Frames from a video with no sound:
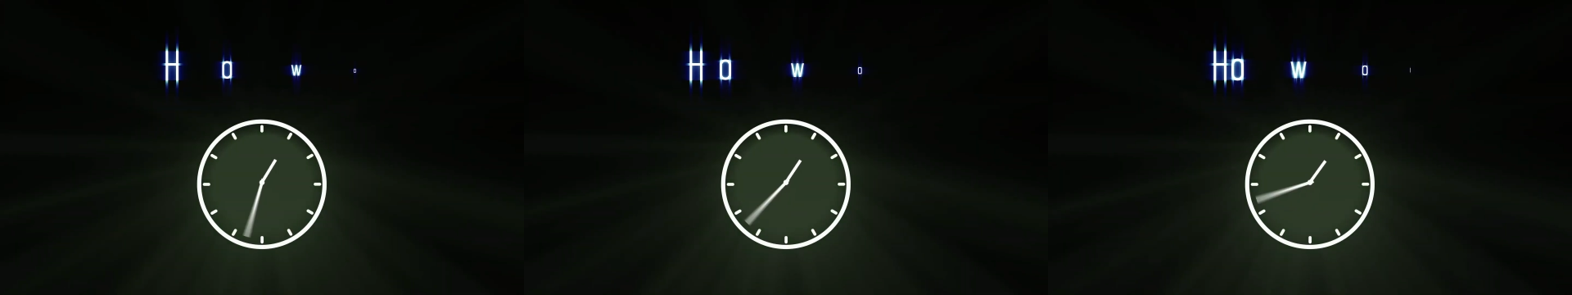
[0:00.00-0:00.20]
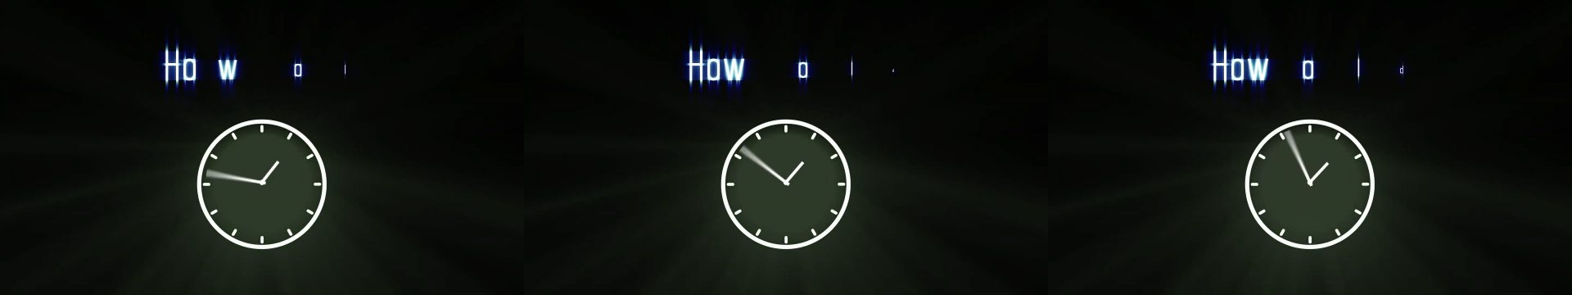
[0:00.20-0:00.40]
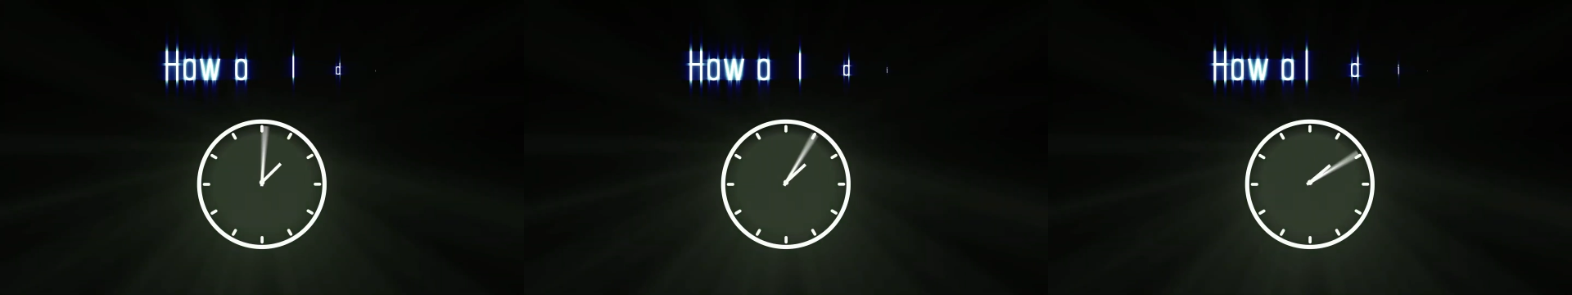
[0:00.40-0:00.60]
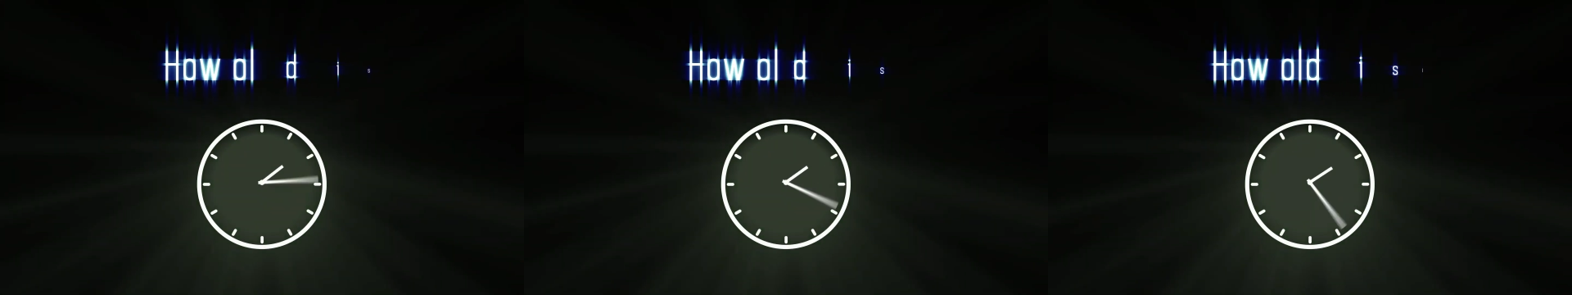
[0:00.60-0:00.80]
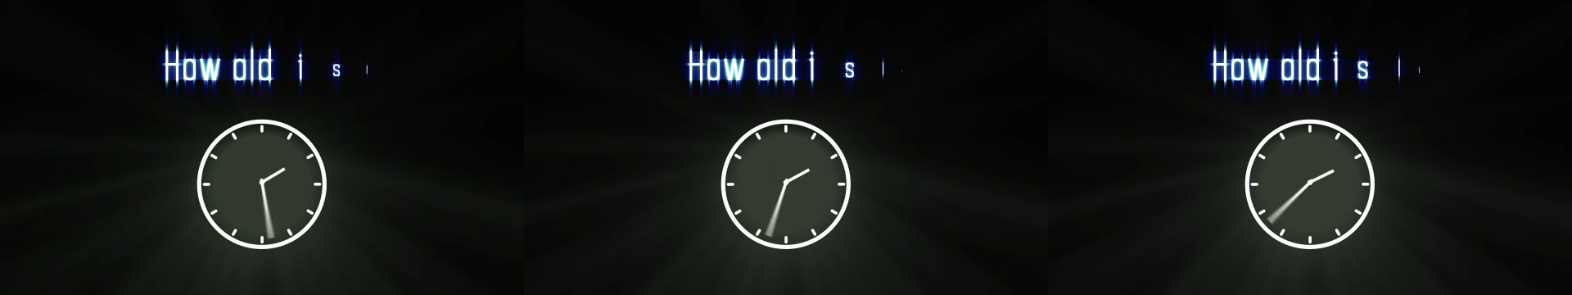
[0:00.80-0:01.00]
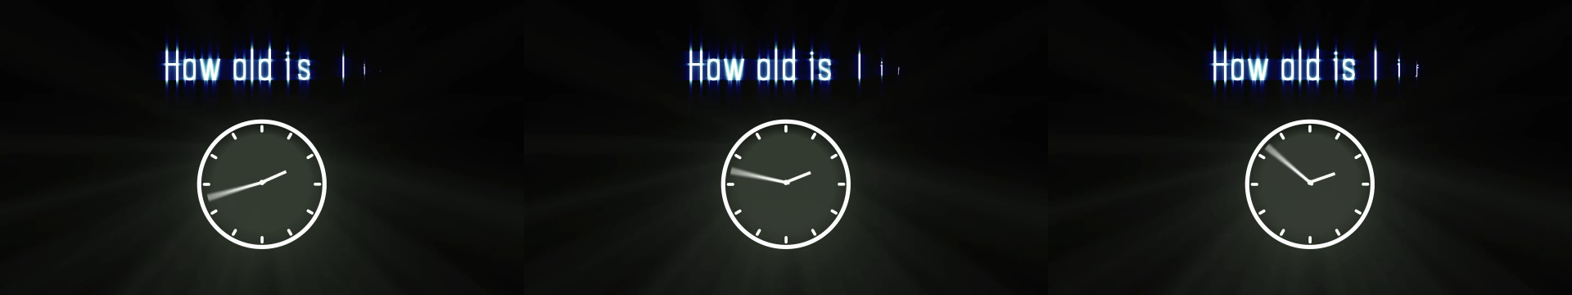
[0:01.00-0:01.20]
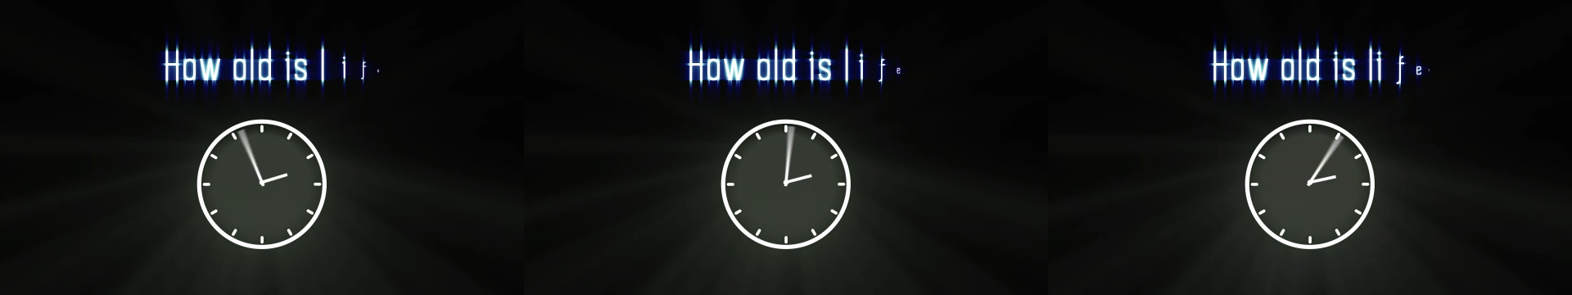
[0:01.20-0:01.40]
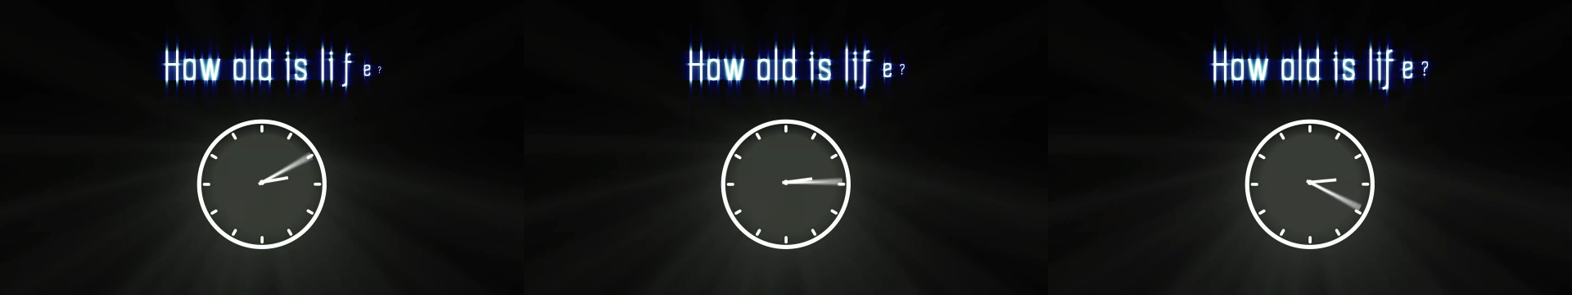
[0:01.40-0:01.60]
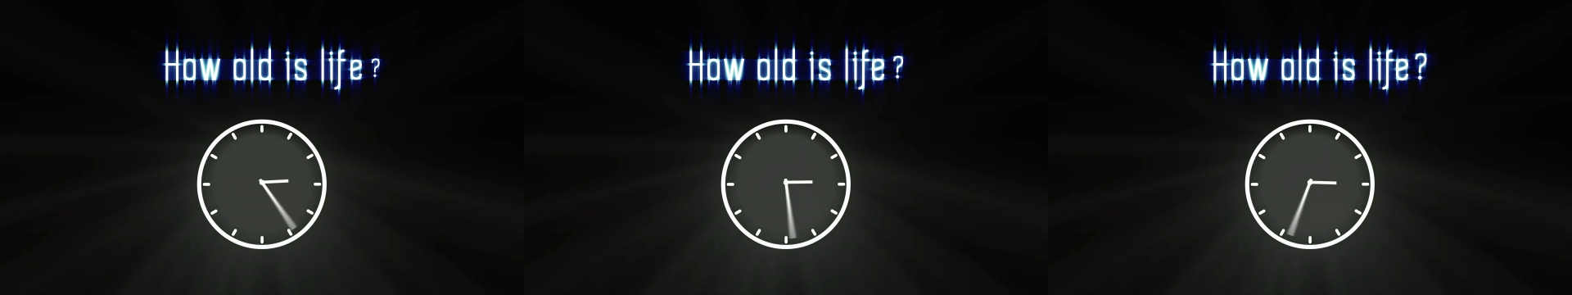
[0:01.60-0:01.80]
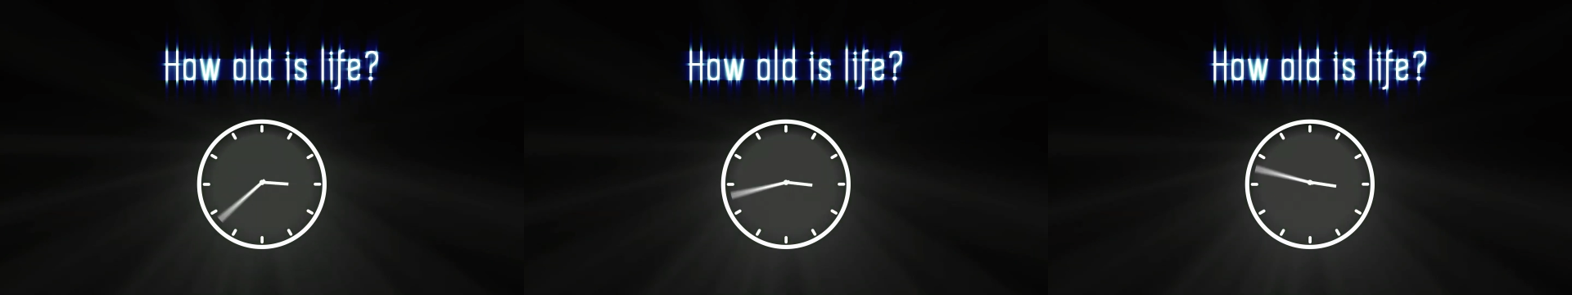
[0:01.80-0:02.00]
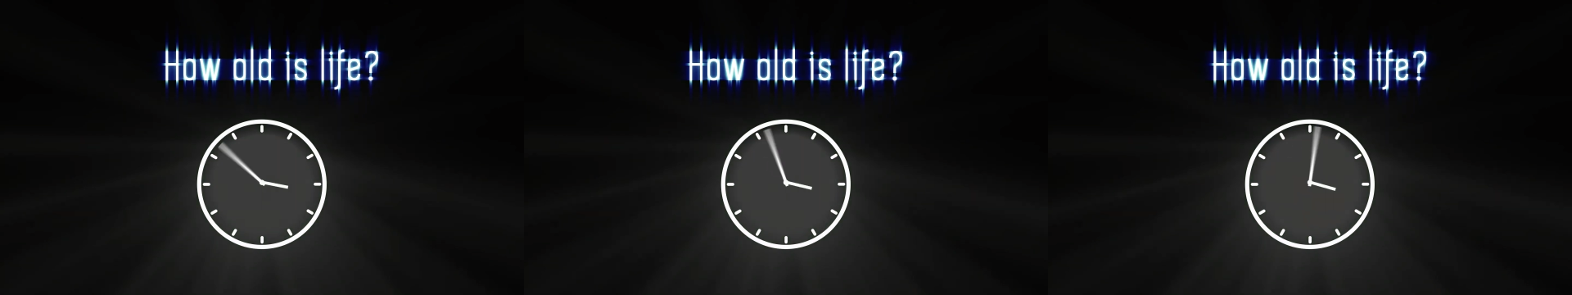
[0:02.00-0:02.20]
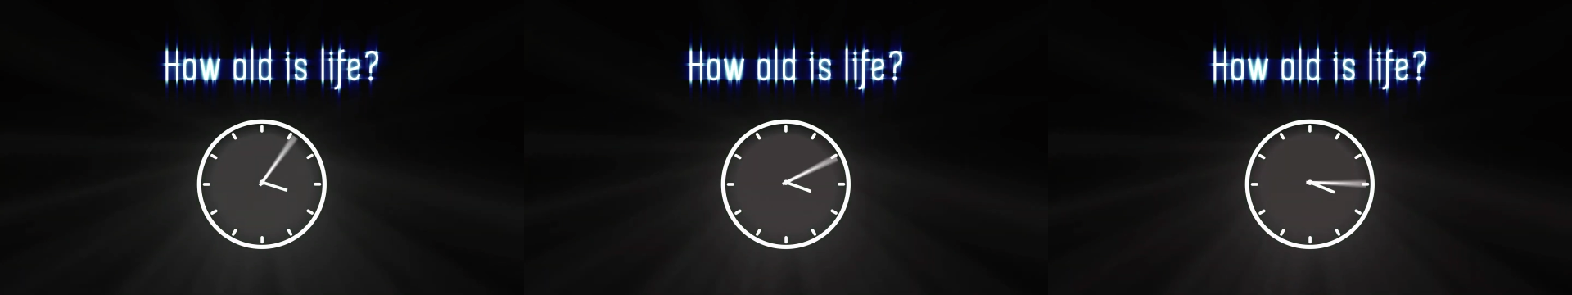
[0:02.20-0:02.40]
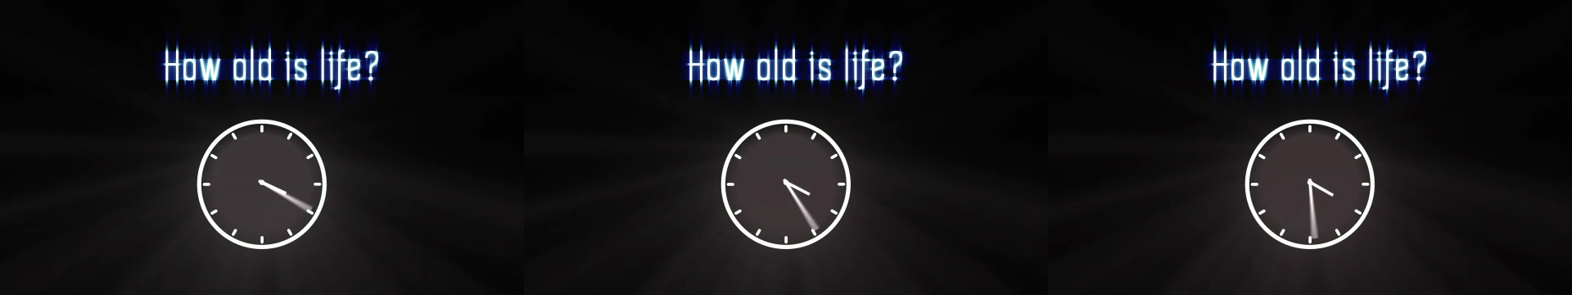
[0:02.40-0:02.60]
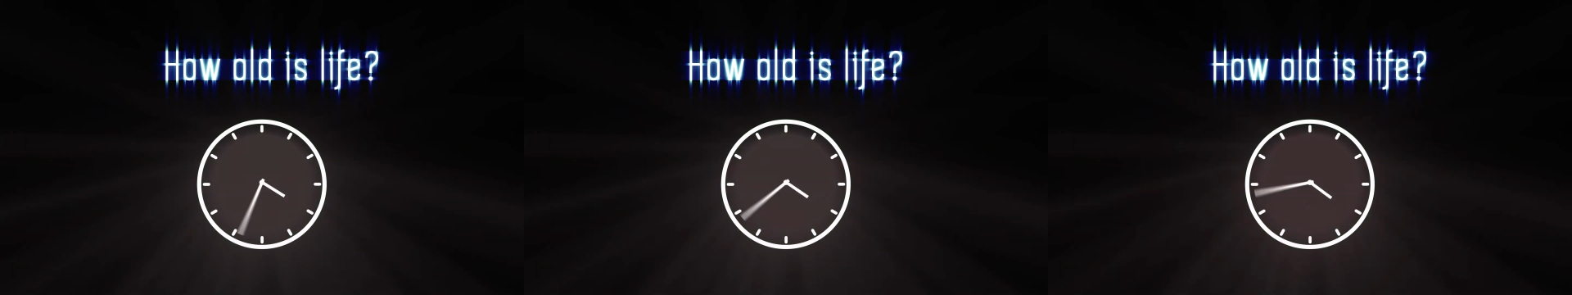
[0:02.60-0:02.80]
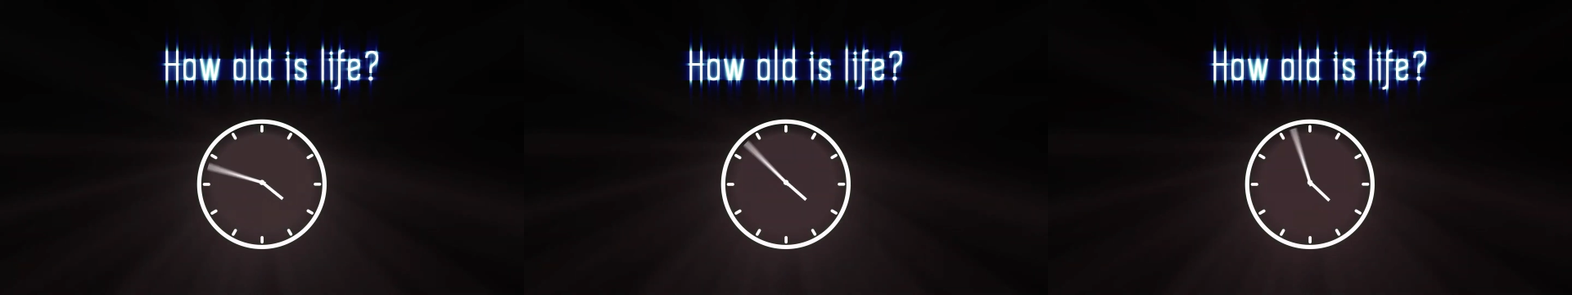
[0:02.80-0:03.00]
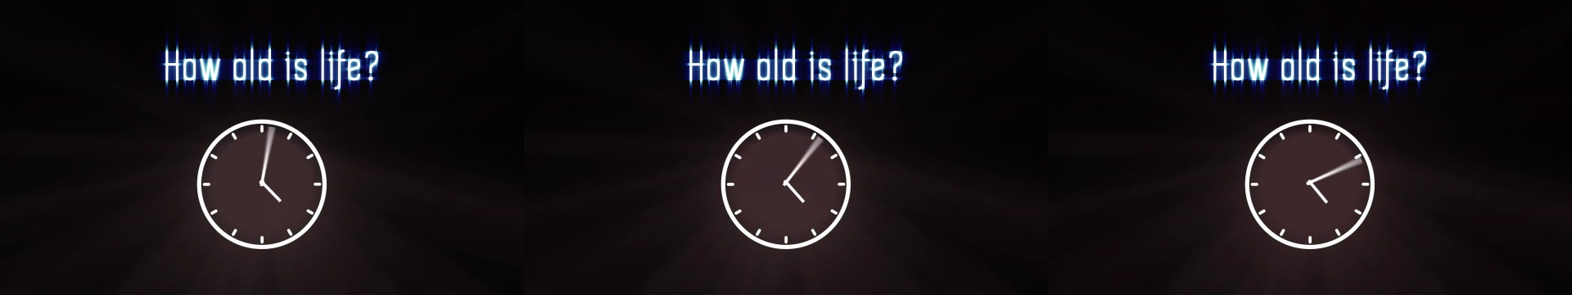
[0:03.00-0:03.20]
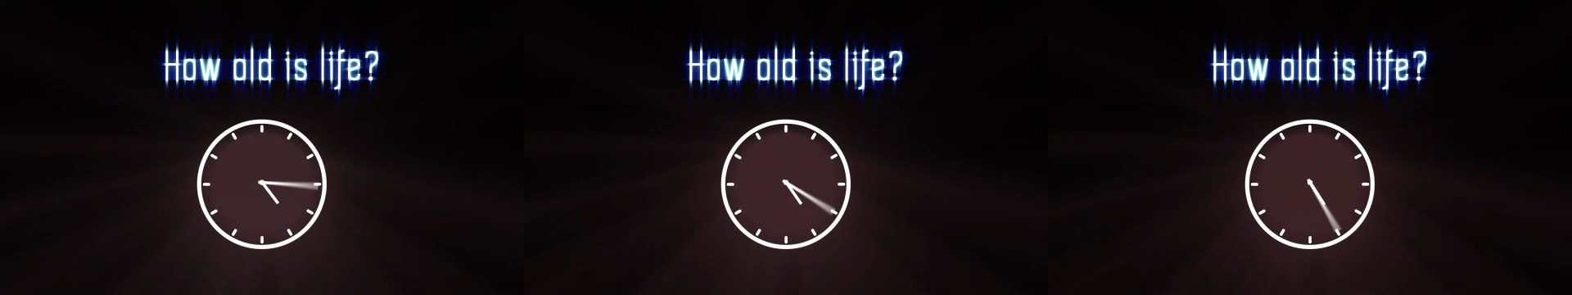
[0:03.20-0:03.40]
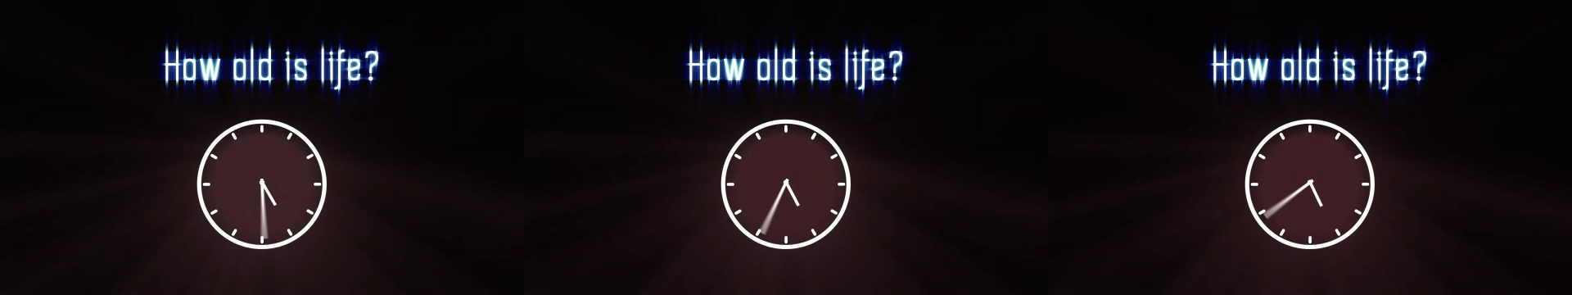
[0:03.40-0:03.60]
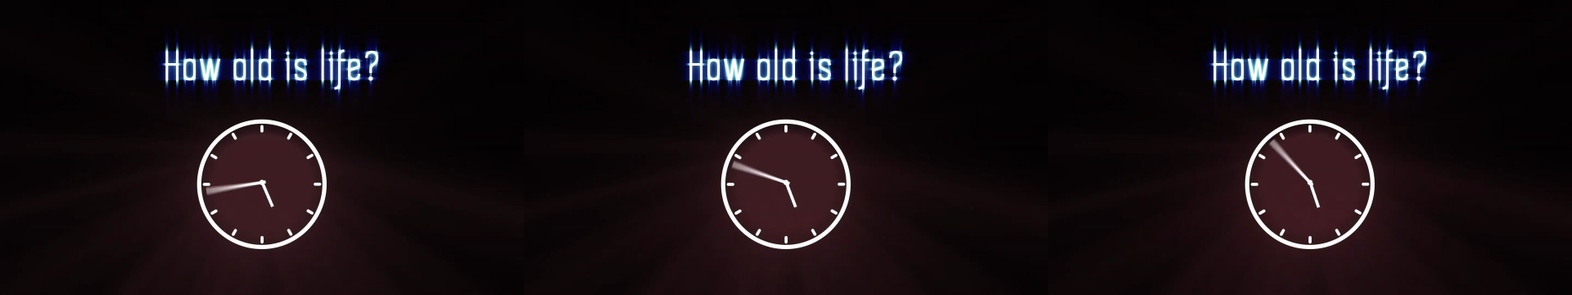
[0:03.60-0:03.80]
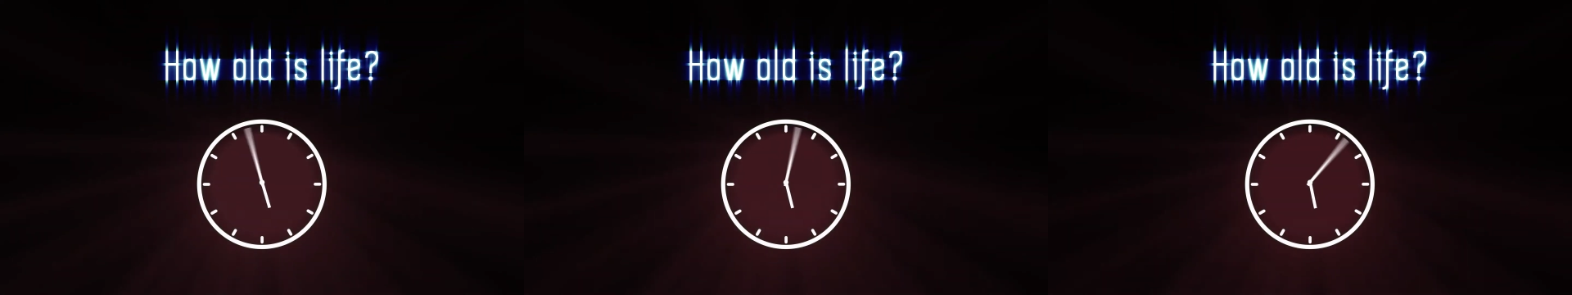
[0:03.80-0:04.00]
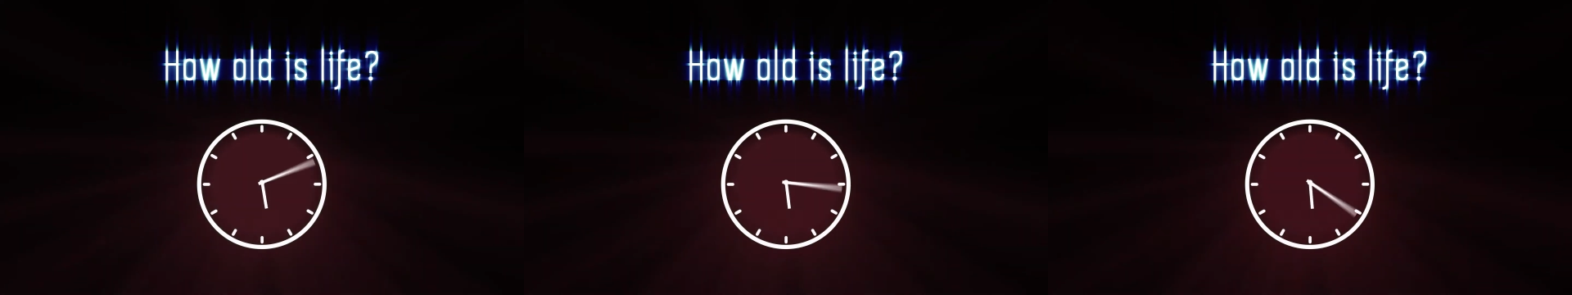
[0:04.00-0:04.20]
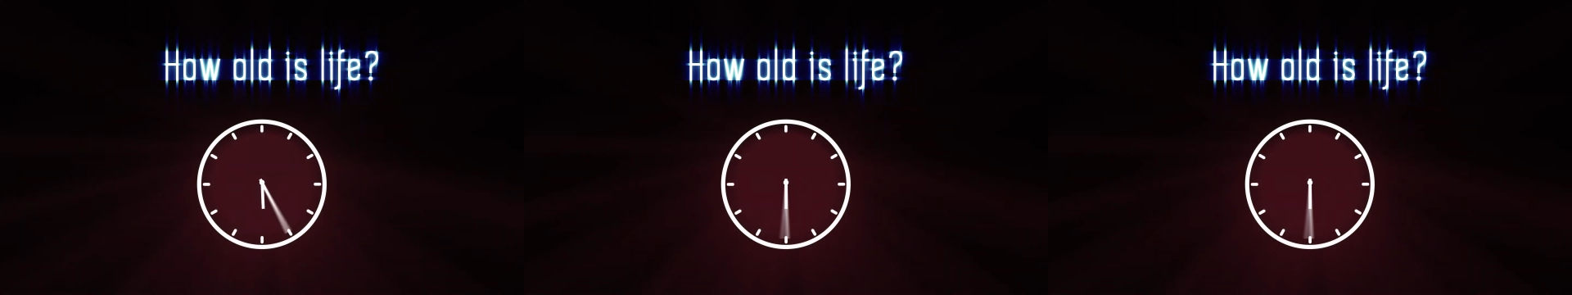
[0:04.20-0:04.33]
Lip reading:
No face is visible, so there are no lips to read.